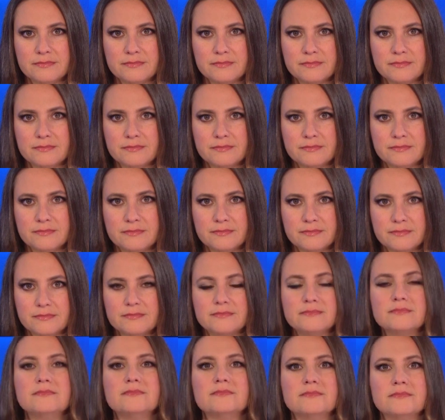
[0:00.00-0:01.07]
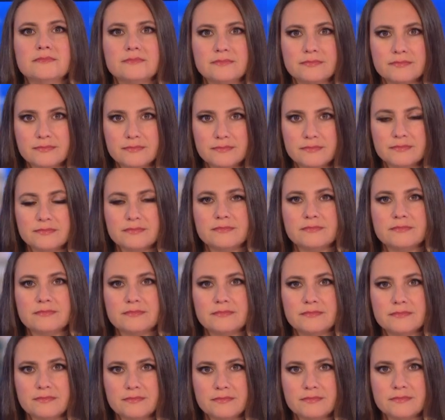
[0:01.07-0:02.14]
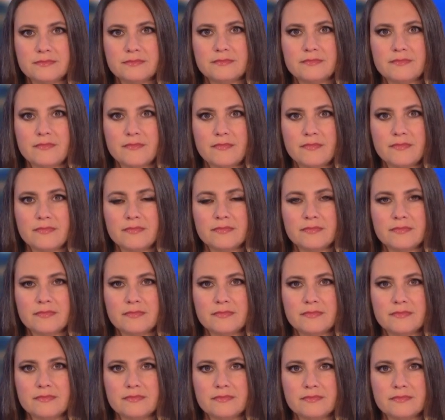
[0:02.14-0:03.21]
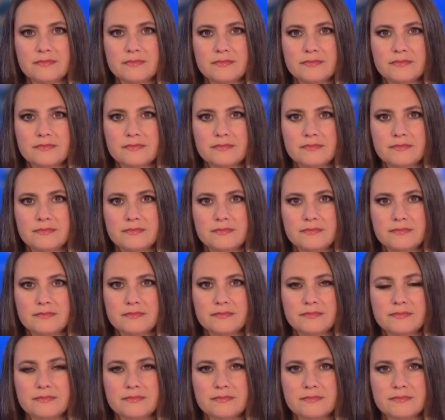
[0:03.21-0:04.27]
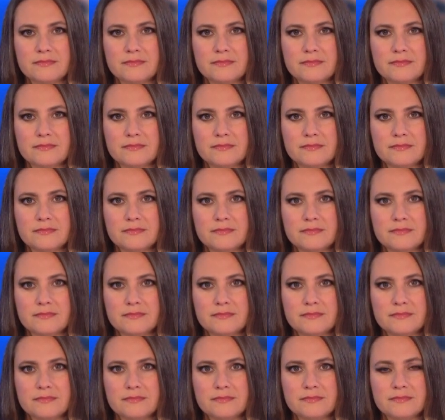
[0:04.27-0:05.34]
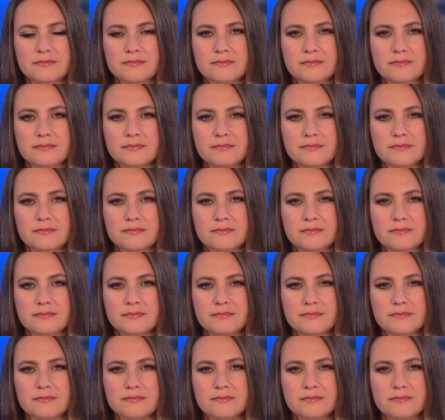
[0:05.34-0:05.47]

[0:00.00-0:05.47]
(not speaking)